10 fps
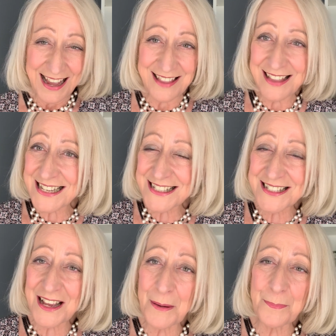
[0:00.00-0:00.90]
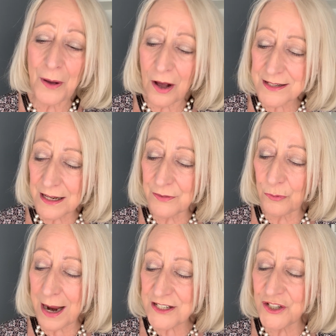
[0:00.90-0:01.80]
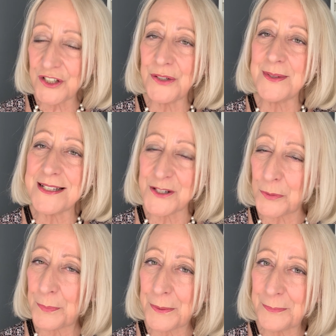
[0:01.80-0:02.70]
and that's a pot of gratitude soup.